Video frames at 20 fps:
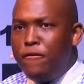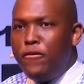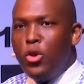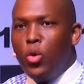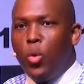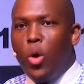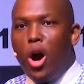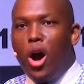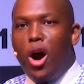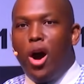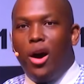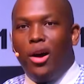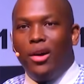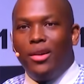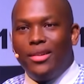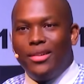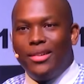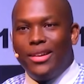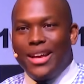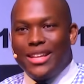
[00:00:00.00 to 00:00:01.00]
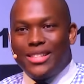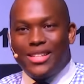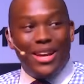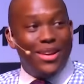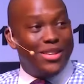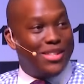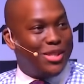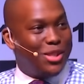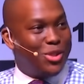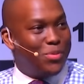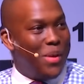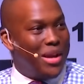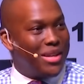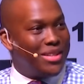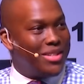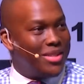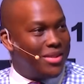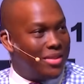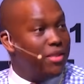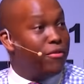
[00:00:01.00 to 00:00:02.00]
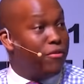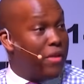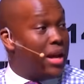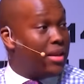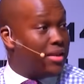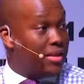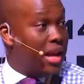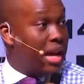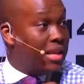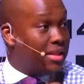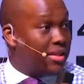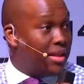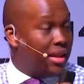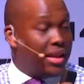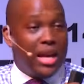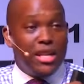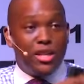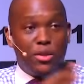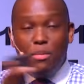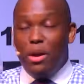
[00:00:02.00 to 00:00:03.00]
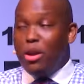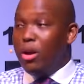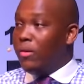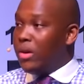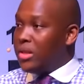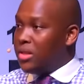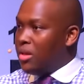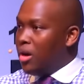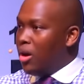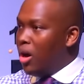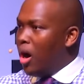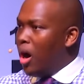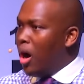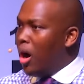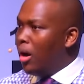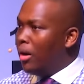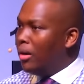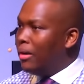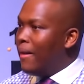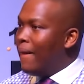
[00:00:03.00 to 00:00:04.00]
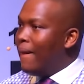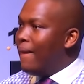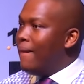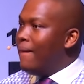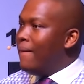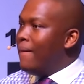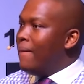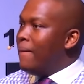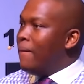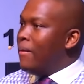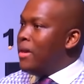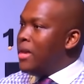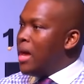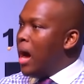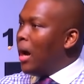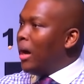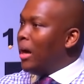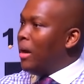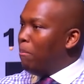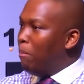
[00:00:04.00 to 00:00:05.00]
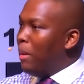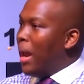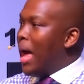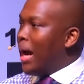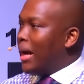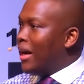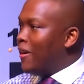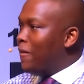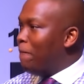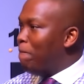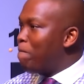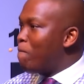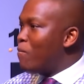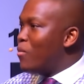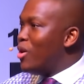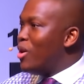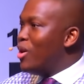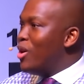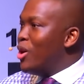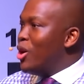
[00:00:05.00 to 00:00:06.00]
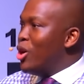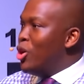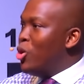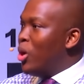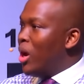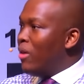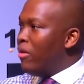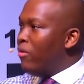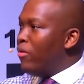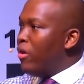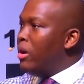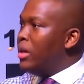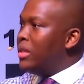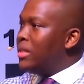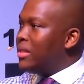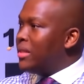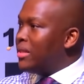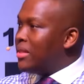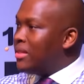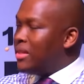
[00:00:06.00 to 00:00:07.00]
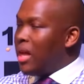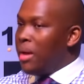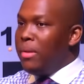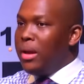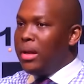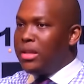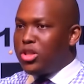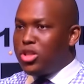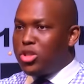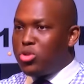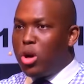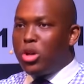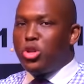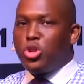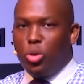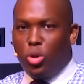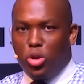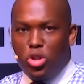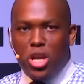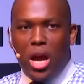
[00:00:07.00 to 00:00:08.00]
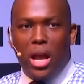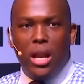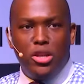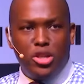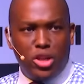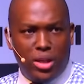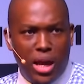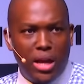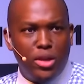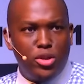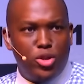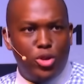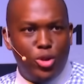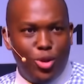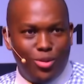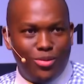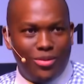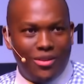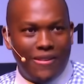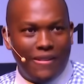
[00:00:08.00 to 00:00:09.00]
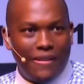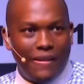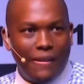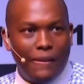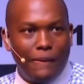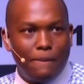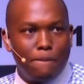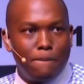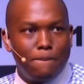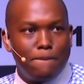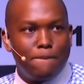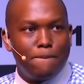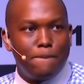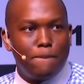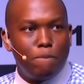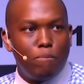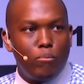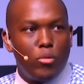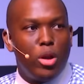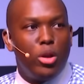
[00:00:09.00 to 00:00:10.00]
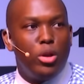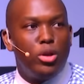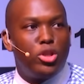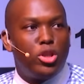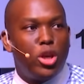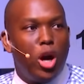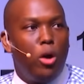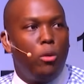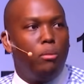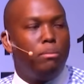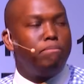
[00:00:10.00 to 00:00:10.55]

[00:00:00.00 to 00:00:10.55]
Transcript: you are, as I suspect, in fact, as is the case, many of us here are, young and black, you have a very systemic structural challenge against you. So,